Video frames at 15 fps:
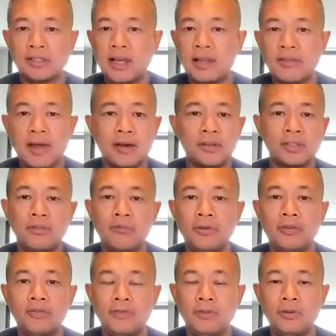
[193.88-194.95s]

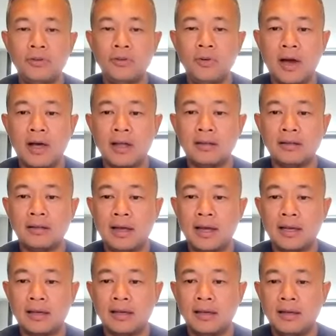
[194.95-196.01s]
10,000-foot view on
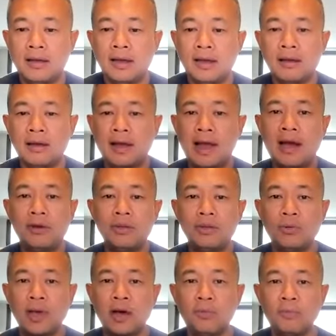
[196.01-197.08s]
like how
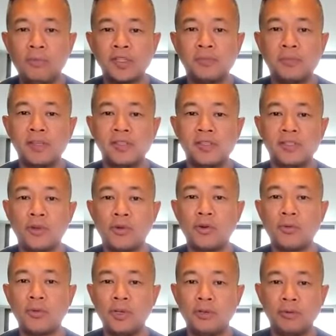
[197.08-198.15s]
you help this business
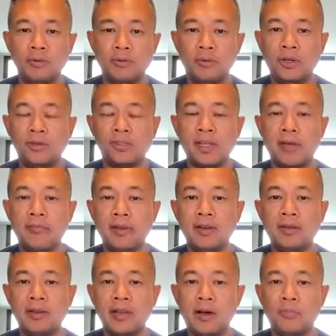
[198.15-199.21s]
owner when you step in
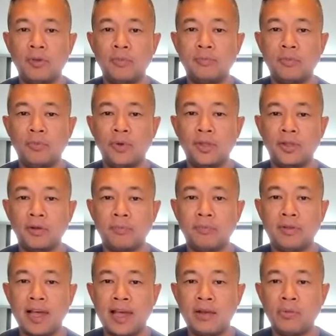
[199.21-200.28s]
and help them with their
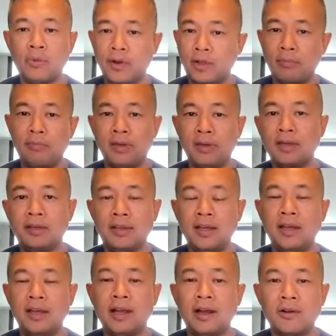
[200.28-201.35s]
plan? What are the big
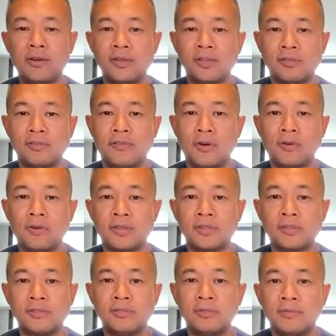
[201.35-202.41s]
key areas of
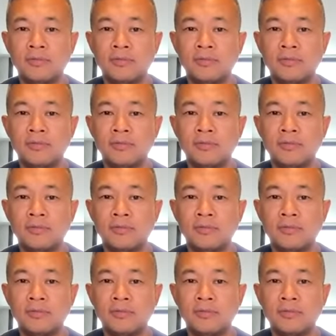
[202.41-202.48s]
focus?